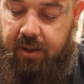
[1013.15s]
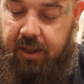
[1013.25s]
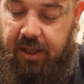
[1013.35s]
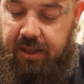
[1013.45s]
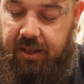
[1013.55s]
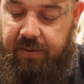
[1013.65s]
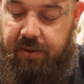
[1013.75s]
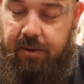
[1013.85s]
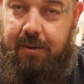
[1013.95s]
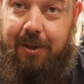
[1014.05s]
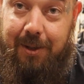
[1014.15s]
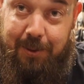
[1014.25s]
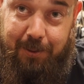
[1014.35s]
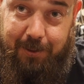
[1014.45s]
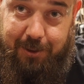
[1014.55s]
And then if you do get it
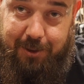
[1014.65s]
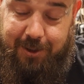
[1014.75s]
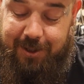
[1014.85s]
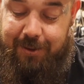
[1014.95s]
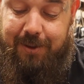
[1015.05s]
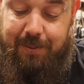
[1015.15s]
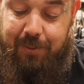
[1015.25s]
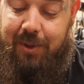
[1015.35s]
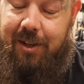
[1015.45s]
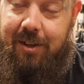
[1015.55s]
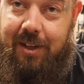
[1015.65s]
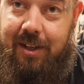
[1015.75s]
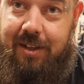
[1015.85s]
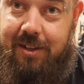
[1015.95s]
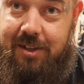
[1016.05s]
caught in a tree or something weird like
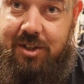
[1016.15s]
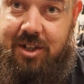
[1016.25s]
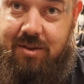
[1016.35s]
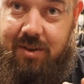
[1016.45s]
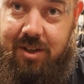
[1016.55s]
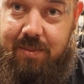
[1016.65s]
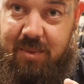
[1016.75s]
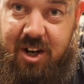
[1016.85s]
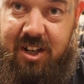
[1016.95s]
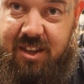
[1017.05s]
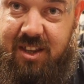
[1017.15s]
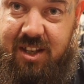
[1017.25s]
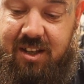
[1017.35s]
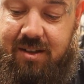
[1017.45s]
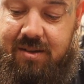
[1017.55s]
that, it's generally going to break
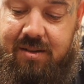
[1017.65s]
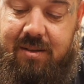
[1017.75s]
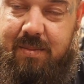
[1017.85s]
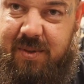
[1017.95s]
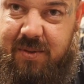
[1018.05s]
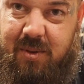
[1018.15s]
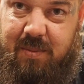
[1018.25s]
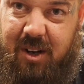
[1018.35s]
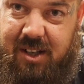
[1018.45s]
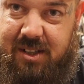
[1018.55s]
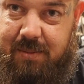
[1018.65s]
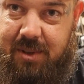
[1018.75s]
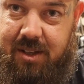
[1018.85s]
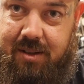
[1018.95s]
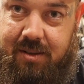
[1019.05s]
there before it breaks up
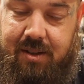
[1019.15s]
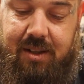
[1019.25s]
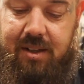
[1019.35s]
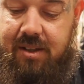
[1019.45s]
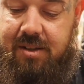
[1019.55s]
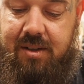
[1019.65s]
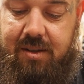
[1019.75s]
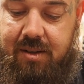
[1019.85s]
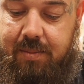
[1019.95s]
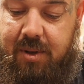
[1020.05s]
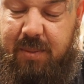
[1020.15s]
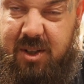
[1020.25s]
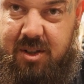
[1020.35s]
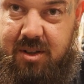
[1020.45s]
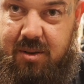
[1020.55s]
here. So you pretty
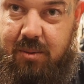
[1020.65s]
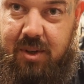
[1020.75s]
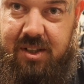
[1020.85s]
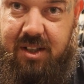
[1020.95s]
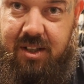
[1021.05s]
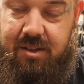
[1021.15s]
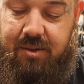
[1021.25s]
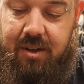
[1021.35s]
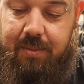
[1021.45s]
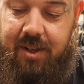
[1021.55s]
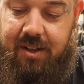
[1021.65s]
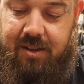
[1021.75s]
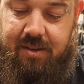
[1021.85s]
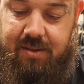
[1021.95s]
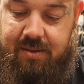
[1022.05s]
much should always get your dry
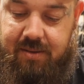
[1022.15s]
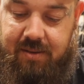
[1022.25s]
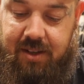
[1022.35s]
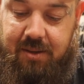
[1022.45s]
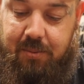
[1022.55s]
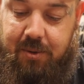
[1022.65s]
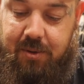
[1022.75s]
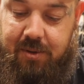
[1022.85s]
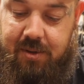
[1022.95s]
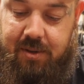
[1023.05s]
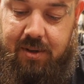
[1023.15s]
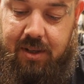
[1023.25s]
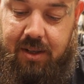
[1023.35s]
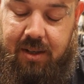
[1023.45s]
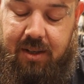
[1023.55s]
back at the worst,
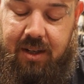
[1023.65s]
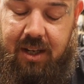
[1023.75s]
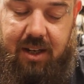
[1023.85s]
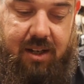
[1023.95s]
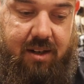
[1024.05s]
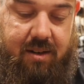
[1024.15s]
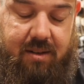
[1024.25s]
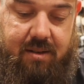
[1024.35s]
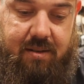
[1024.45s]
and